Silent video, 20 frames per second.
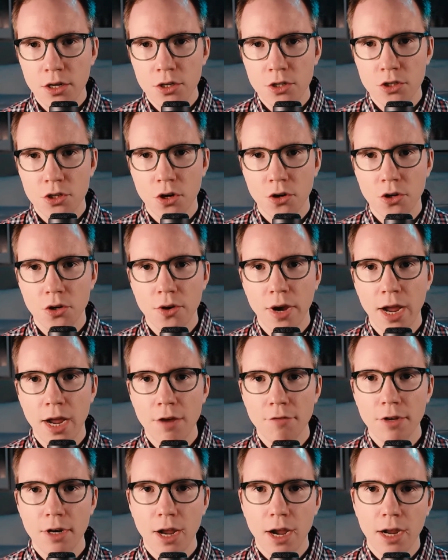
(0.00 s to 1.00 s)
So you
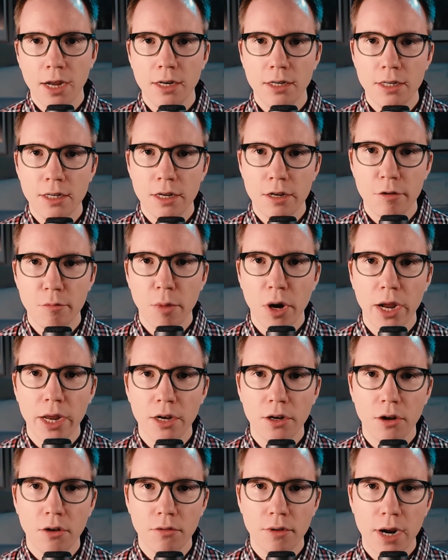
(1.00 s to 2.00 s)
have an idea in
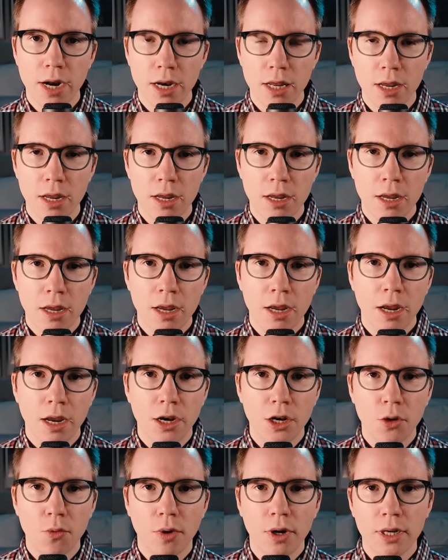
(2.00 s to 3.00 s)
mind already,
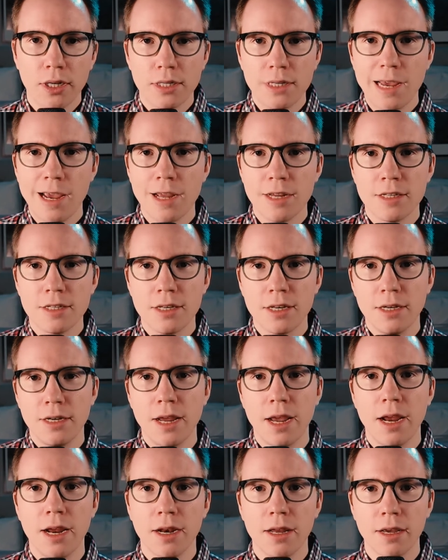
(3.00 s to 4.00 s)
and you want to test the
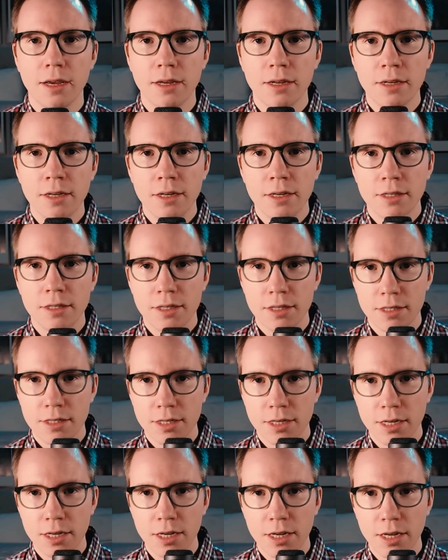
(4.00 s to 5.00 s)
data to
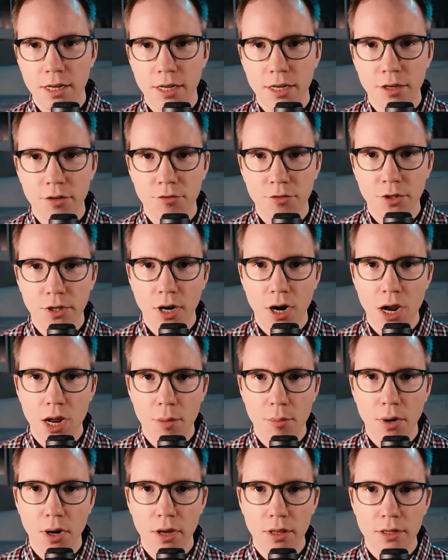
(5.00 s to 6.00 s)
see if your
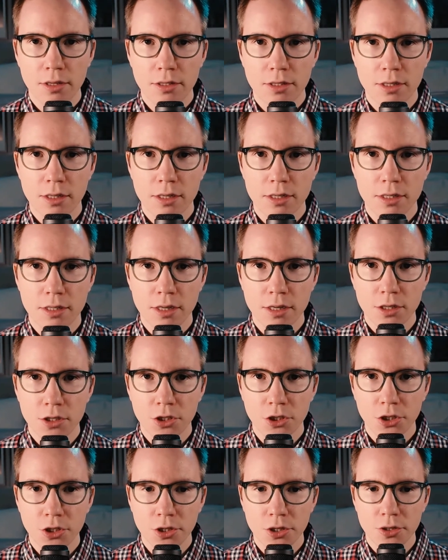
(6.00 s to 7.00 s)
hypothesis is
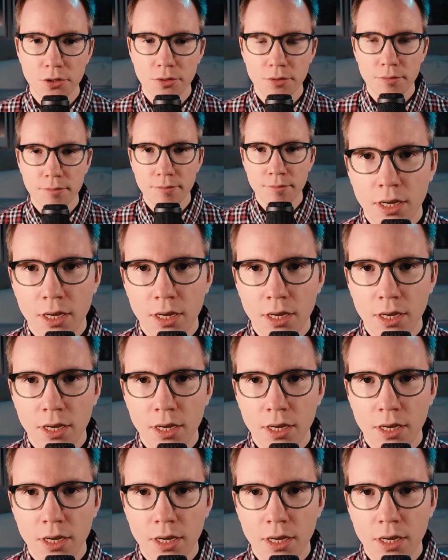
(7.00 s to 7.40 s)
true.